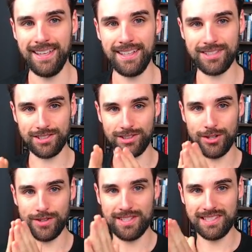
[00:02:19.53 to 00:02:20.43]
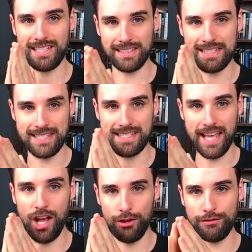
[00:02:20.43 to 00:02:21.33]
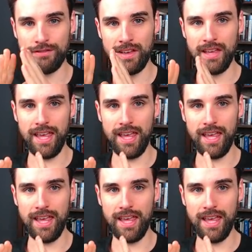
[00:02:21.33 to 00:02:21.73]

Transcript: is to learn the skill itself